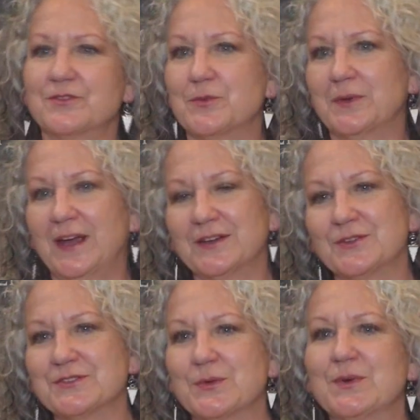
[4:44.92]
and from
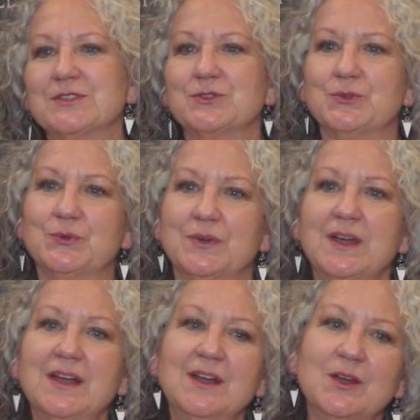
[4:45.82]
candles I went to
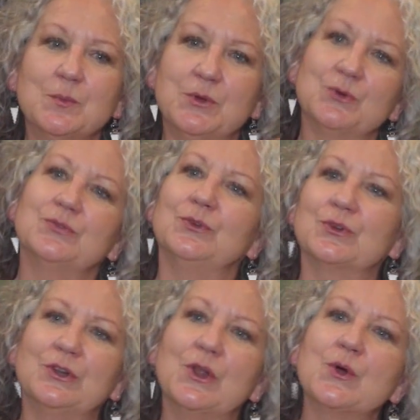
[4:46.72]

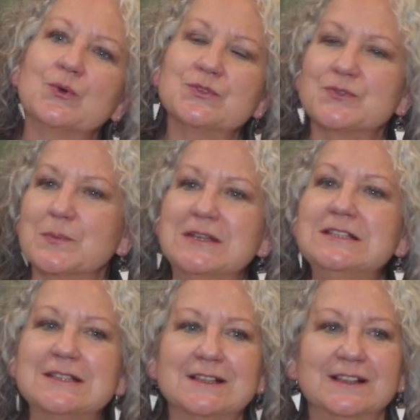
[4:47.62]
beautiful clothes from
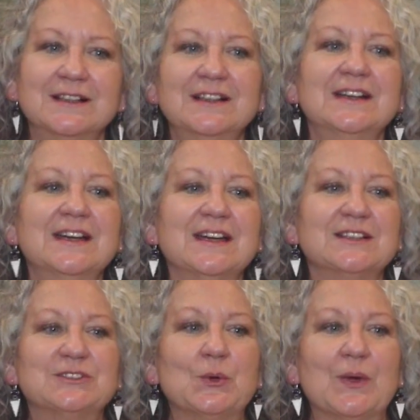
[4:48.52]
India.
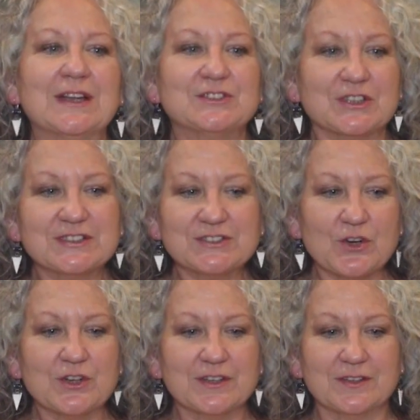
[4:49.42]
So it just
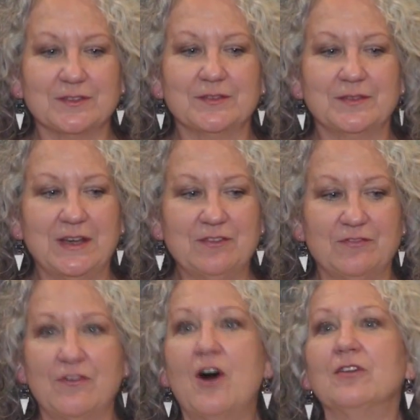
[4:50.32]
started
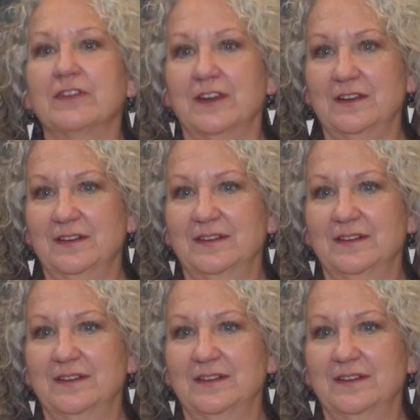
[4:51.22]
evolving.